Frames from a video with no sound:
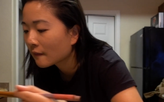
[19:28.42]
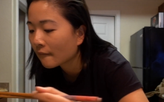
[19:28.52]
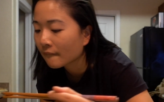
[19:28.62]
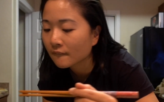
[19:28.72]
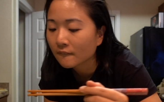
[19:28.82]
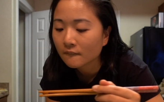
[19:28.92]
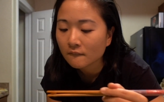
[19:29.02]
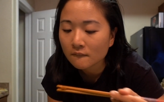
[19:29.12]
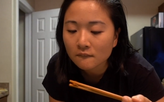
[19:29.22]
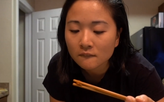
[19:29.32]

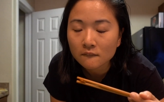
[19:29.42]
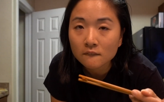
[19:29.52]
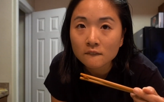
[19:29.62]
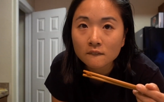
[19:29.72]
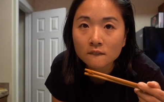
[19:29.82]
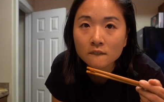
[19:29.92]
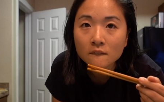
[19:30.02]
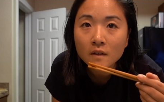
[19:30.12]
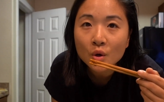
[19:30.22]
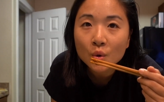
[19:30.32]

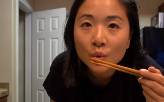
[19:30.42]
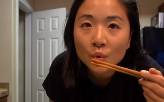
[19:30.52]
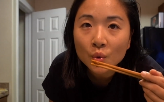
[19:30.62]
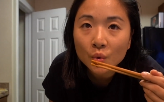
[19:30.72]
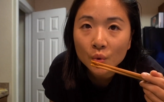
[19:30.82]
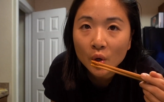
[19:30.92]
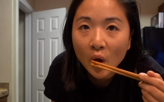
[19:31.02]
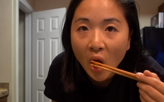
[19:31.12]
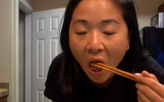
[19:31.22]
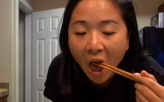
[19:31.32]

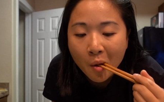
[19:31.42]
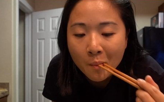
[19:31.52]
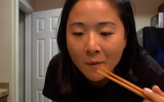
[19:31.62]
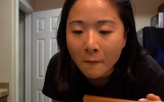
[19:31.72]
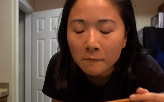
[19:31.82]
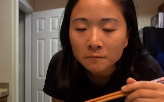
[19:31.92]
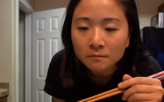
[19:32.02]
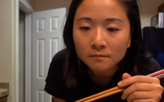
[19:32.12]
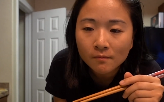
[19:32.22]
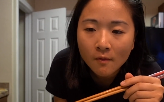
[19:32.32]

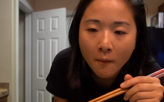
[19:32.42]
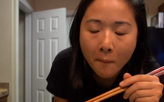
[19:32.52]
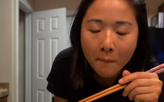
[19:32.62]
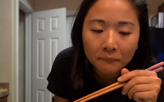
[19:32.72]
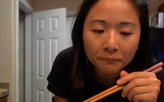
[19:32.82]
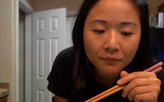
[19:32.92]
(no one is talking)